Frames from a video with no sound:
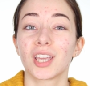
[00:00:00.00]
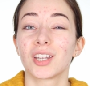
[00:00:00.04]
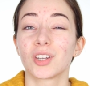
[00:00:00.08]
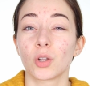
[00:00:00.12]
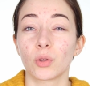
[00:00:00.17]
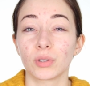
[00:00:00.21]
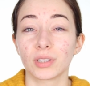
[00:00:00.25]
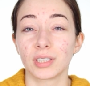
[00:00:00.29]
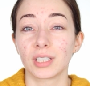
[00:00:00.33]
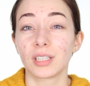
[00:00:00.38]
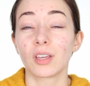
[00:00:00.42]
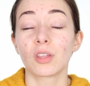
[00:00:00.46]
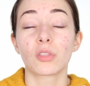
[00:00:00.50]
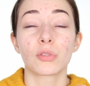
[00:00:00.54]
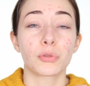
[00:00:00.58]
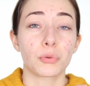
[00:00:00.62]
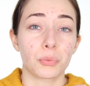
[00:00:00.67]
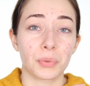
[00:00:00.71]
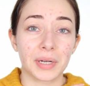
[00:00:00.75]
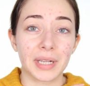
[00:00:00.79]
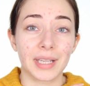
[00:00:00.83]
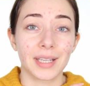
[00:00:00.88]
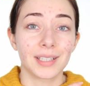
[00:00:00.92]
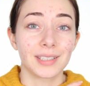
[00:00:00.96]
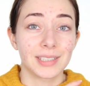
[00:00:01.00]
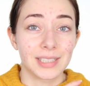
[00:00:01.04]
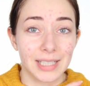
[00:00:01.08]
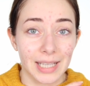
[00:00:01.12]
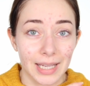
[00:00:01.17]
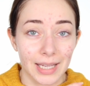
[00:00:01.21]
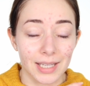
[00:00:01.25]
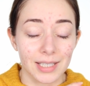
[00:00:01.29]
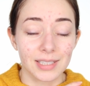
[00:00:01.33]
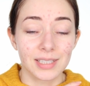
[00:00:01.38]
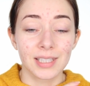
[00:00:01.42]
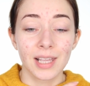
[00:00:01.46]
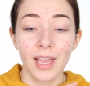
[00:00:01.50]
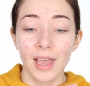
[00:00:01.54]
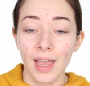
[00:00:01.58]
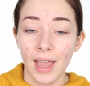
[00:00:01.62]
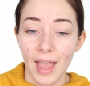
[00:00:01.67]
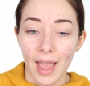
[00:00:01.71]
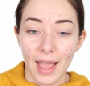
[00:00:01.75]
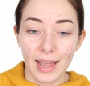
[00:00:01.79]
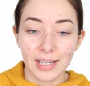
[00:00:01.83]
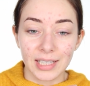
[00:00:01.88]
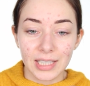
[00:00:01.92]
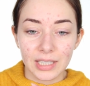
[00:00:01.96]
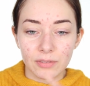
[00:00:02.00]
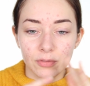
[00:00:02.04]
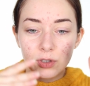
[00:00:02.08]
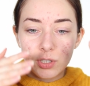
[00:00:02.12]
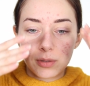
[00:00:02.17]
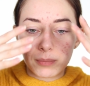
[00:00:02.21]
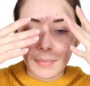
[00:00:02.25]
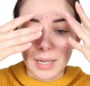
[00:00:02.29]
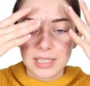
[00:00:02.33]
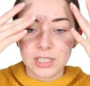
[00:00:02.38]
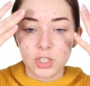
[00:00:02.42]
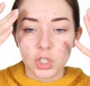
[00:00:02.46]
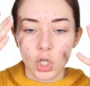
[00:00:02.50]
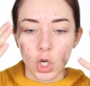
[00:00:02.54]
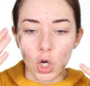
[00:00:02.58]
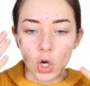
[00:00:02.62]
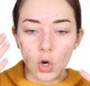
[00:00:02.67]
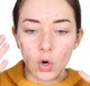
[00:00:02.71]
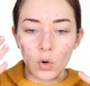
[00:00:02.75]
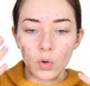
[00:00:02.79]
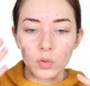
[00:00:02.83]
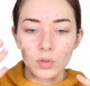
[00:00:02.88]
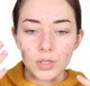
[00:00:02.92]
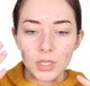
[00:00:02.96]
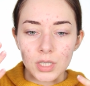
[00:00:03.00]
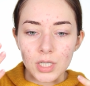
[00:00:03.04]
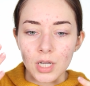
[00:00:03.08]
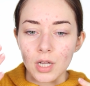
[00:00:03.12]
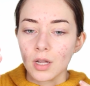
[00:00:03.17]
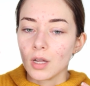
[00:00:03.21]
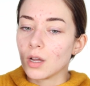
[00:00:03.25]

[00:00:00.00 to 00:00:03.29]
in only 3 days. And even my tone,